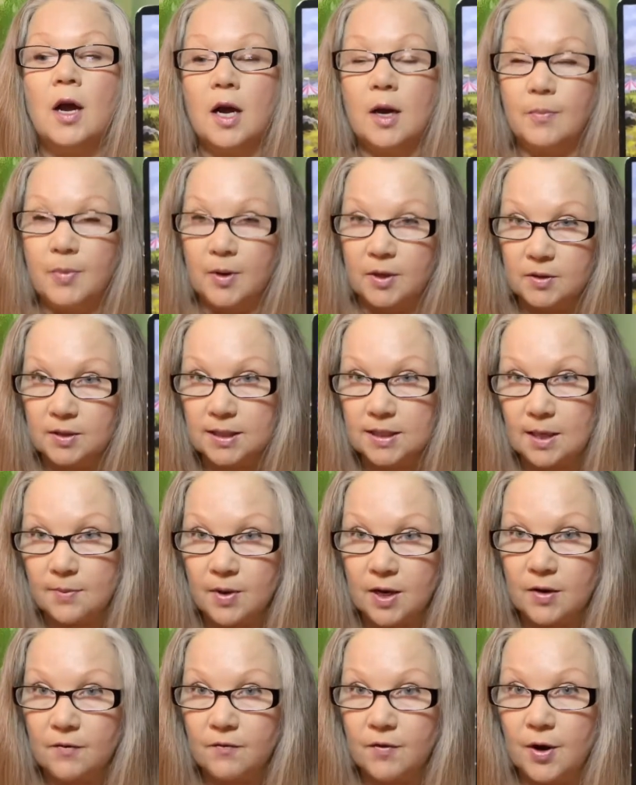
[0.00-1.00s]
about
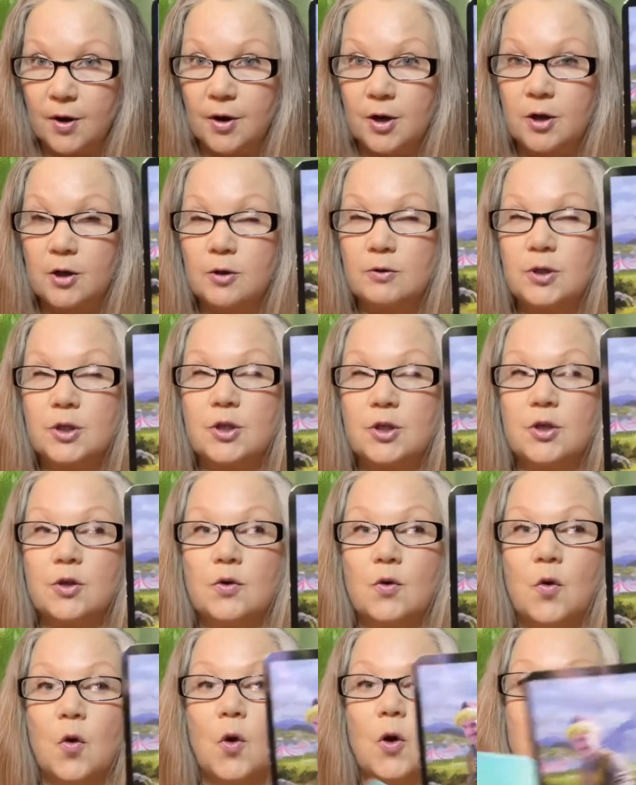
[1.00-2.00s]
somebody very close to
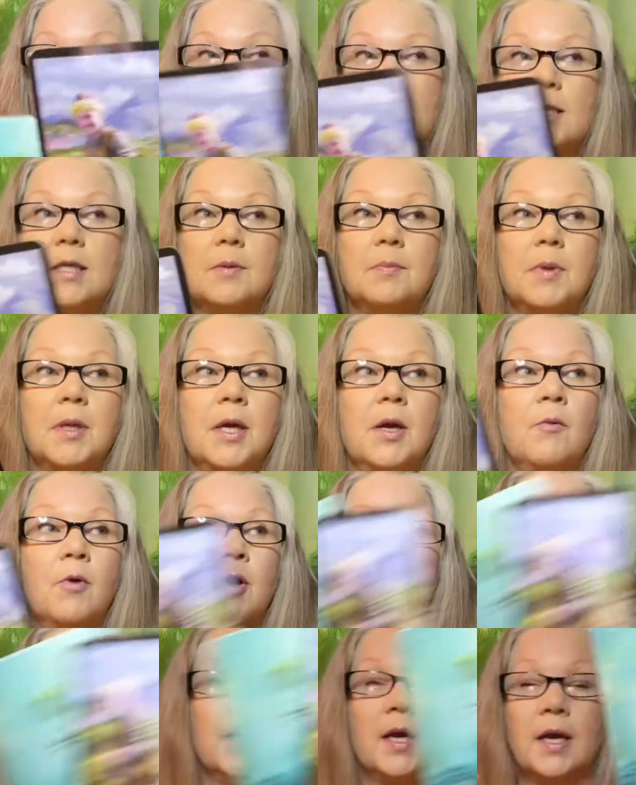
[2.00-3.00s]
you or a sibling
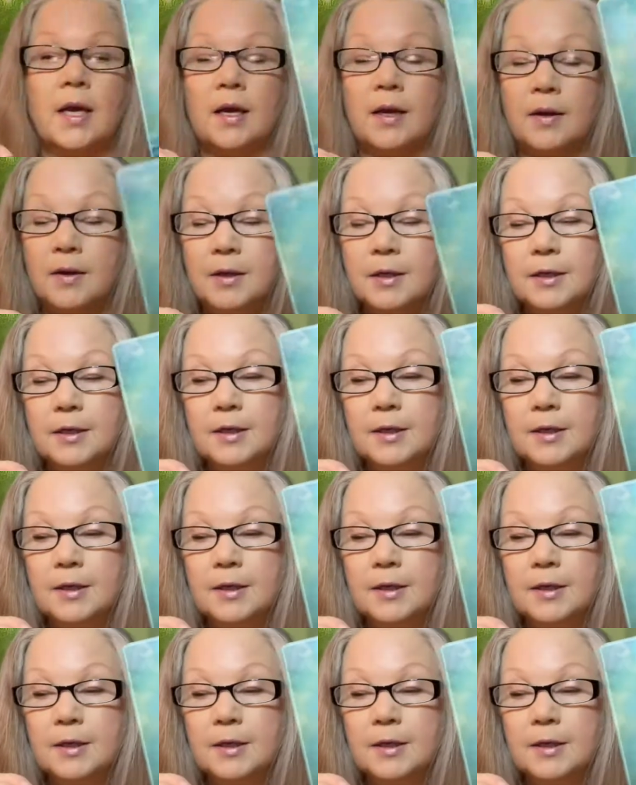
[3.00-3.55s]
where they